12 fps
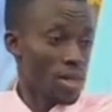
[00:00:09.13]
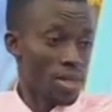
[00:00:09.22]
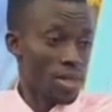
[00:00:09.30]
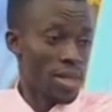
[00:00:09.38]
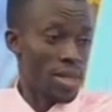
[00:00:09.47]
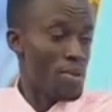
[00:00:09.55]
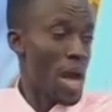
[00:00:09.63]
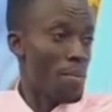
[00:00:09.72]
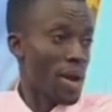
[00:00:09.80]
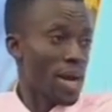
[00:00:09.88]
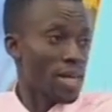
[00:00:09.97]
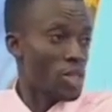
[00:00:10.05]
there be
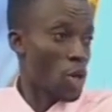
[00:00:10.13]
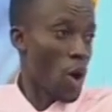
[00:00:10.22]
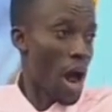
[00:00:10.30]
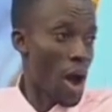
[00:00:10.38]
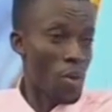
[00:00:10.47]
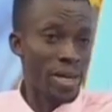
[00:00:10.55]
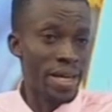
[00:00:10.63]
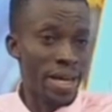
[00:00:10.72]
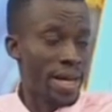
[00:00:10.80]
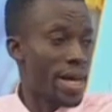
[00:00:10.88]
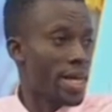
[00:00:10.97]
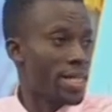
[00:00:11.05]
a catch of how
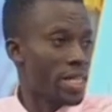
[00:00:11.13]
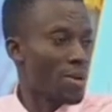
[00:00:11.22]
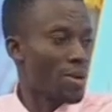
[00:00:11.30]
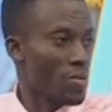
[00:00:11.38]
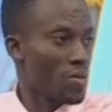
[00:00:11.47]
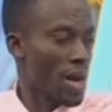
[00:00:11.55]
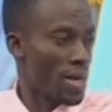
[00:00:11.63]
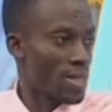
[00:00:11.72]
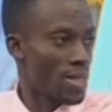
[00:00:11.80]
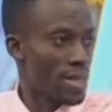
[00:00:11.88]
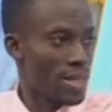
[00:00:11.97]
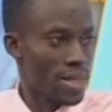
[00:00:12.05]
naked this particular
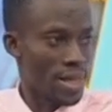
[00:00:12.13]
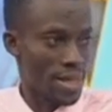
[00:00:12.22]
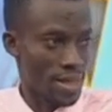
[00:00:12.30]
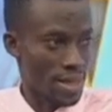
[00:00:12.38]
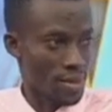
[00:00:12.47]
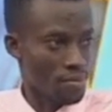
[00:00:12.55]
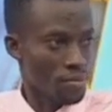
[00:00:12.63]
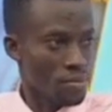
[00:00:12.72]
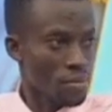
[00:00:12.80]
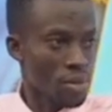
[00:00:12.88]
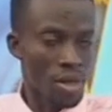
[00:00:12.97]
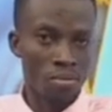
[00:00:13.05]
estate is,
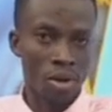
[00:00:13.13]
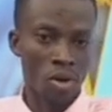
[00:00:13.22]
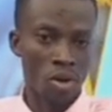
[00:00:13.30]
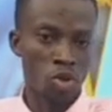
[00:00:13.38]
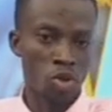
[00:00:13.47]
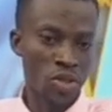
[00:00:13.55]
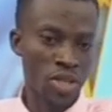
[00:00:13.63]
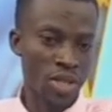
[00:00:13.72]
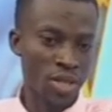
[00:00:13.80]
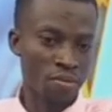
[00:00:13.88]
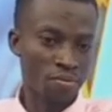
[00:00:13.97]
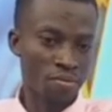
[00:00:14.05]
because you
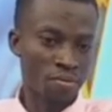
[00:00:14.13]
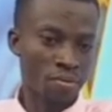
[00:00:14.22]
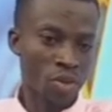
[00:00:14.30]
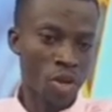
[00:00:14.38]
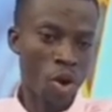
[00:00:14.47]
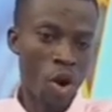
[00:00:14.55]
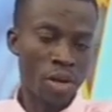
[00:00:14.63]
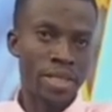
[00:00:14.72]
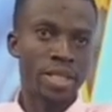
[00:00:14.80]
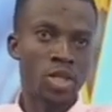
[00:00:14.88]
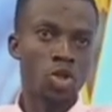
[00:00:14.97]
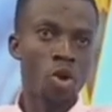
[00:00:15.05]
see,
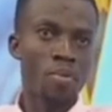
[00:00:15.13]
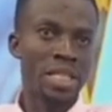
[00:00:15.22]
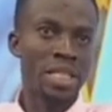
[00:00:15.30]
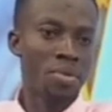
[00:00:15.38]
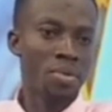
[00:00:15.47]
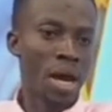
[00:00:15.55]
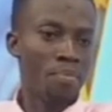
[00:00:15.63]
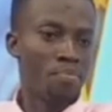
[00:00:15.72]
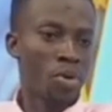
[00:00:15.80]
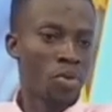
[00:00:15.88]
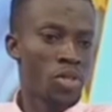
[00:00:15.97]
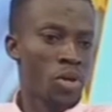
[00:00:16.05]
until so but me
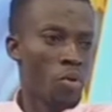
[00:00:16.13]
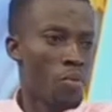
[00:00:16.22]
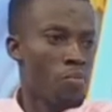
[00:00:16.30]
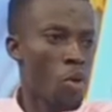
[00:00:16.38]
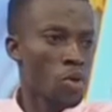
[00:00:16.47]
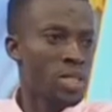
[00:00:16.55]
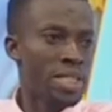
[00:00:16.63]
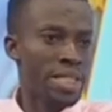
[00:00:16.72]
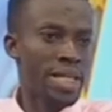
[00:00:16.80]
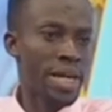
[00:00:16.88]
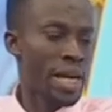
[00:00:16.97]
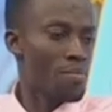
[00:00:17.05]
build the robust
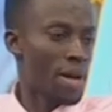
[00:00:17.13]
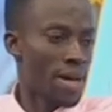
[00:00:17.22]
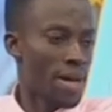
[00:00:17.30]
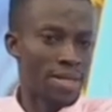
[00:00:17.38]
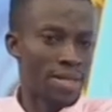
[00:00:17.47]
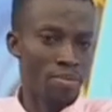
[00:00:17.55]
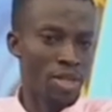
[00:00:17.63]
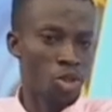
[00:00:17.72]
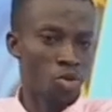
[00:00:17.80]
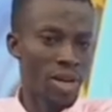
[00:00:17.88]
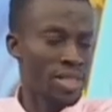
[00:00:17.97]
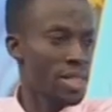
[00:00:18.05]
internal mechanism, the
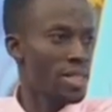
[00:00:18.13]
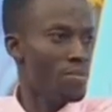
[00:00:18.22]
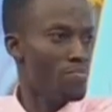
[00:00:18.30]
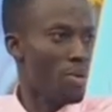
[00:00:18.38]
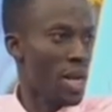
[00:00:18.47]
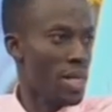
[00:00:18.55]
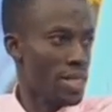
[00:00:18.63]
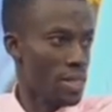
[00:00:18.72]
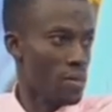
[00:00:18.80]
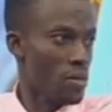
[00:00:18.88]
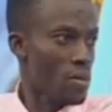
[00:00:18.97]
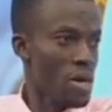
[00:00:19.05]
structures in place, you
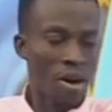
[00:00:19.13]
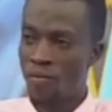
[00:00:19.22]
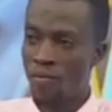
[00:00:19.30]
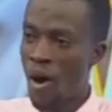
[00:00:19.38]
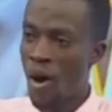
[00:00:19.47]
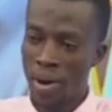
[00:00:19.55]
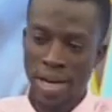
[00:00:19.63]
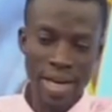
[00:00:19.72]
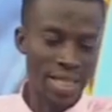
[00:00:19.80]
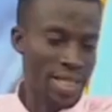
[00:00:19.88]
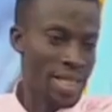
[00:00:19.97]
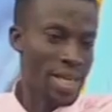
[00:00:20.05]
know.
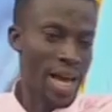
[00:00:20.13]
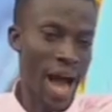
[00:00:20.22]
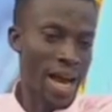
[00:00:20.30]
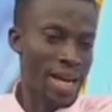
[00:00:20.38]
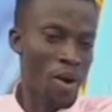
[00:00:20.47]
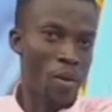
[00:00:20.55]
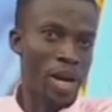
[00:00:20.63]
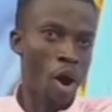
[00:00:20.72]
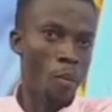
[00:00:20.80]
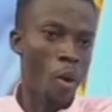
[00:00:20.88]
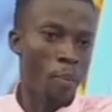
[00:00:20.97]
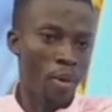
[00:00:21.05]
Foreigners and other way or
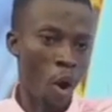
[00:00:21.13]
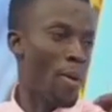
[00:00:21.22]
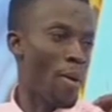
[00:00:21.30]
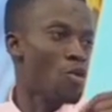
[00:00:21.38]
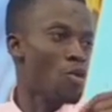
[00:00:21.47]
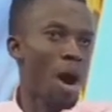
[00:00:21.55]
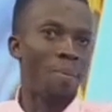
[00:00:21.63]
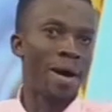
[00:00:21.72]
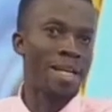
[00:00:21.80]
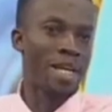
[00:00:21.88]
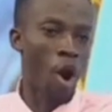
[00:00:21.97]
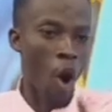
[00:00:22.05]
more pet or mind more,
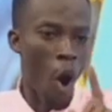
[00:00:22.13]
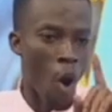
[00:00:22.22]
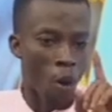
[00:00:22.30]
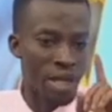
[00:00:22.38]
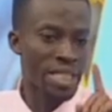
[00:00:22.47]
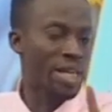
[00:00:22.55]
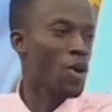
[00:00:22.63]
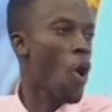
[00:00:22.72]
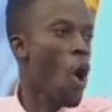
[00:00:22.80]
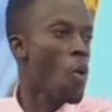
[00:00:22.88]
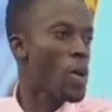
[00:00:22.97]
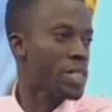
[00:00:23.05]
but they always and
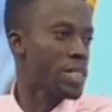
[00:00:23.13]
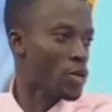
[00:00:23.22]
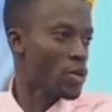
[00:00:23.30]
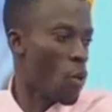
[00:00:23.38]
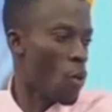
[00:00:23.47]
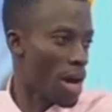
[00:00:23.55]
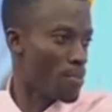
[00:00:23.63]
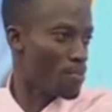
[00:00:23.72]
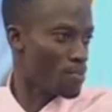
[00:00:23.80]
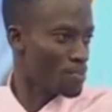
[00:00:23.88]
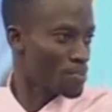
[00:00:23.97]
always, you know, they will come.